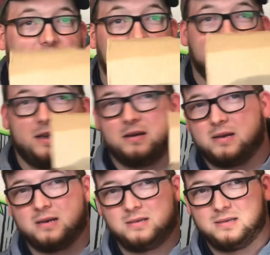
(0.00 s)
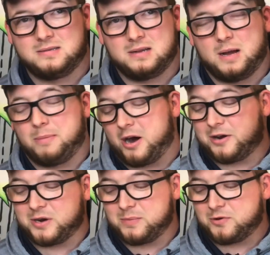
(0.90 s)
like a
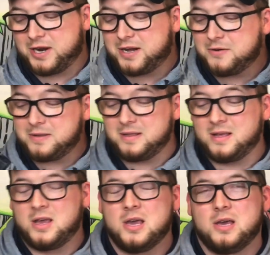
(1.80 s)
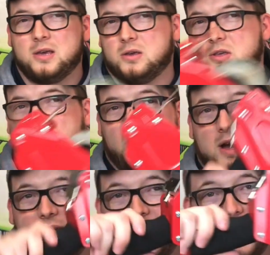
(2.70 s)
pottery burrito. You'll
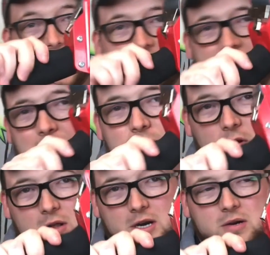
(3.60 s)
want a tape roller,